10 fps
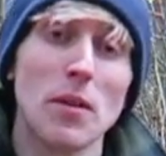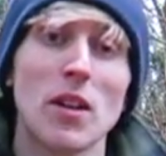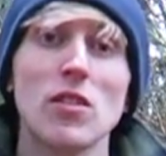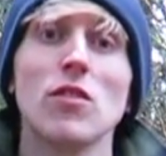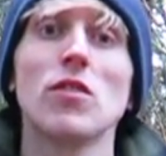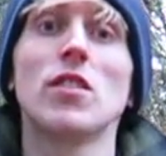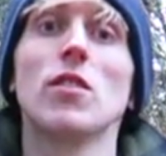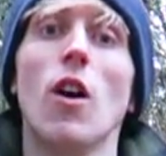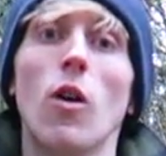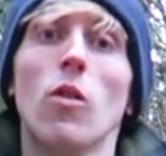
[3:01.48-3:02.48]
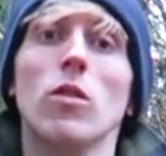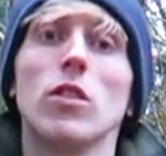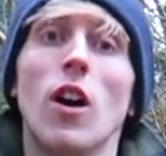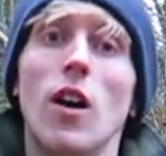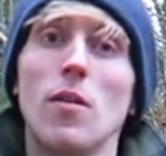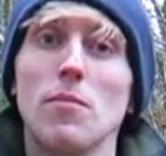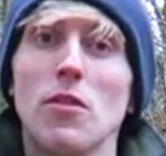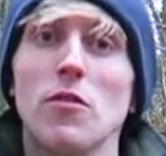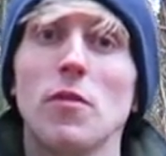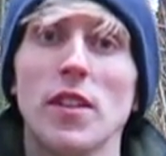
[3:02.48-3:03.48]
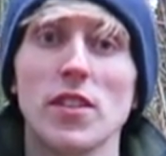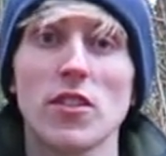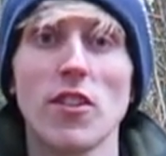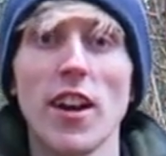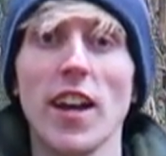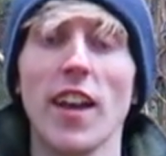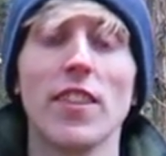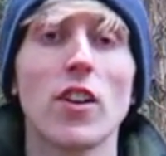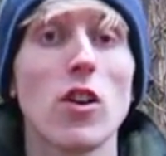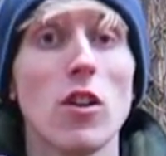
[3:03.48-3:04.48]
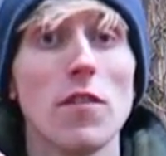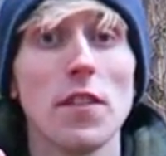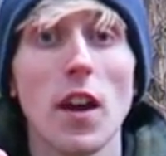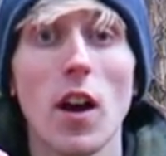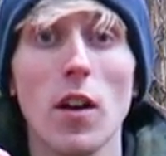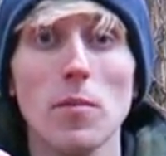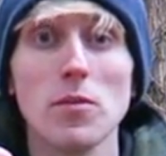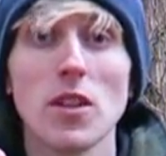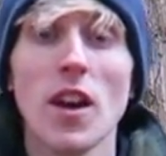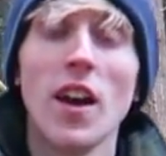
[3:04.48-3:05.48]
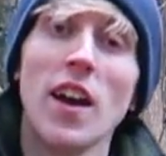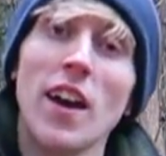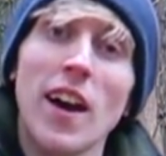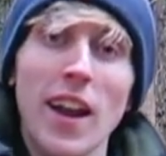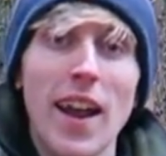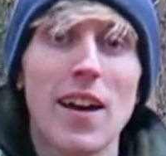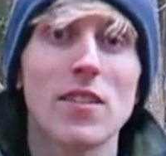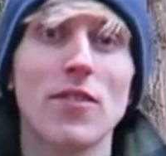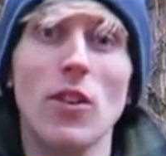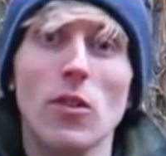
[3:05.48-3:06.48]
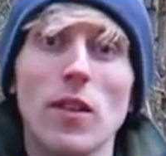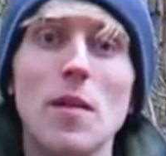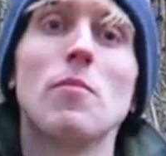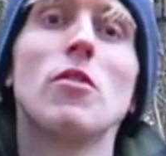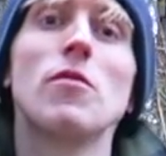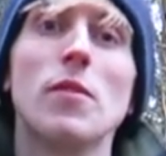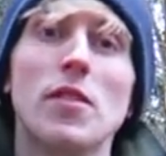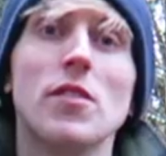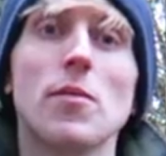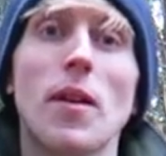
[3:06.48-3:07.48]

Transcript: because you've still got all your arm movement. It's great, and the cut of the arms allows for all that movement as